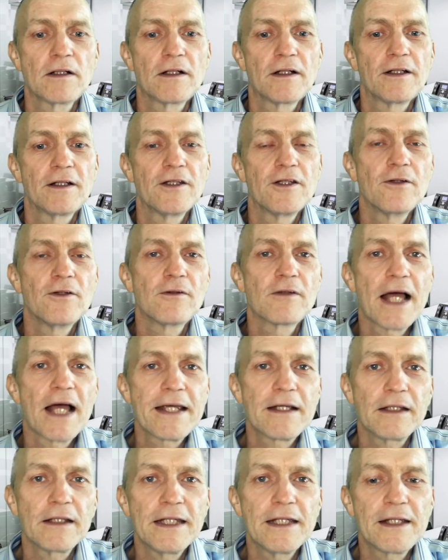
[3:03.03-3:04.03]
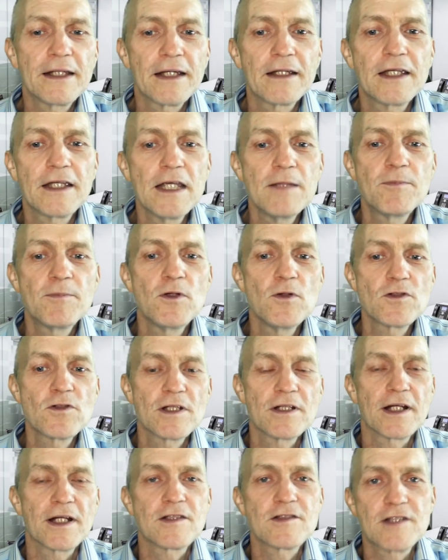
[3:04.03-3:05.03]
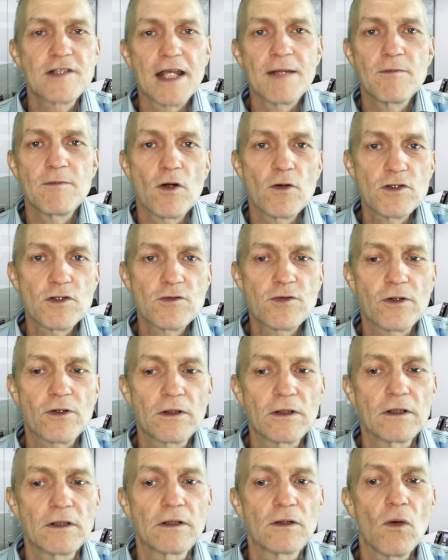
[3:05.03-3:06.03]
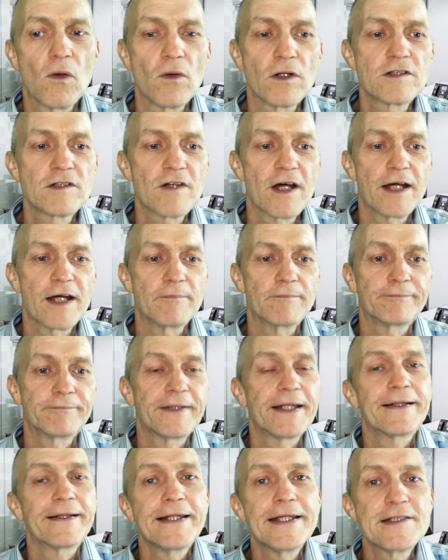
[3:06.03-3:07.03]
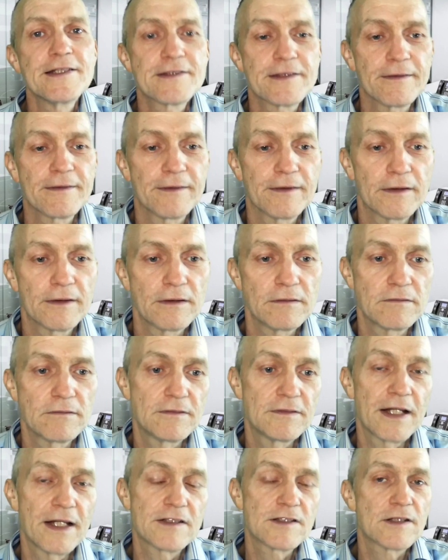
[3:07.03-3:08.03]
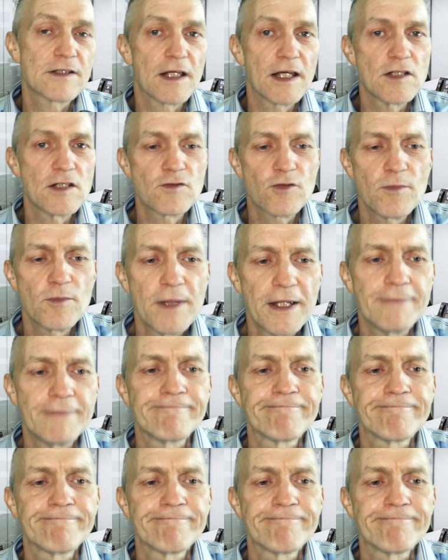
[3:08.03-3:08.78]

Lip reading: you likely can keep using that same dose for a long time. At least that's the case for me.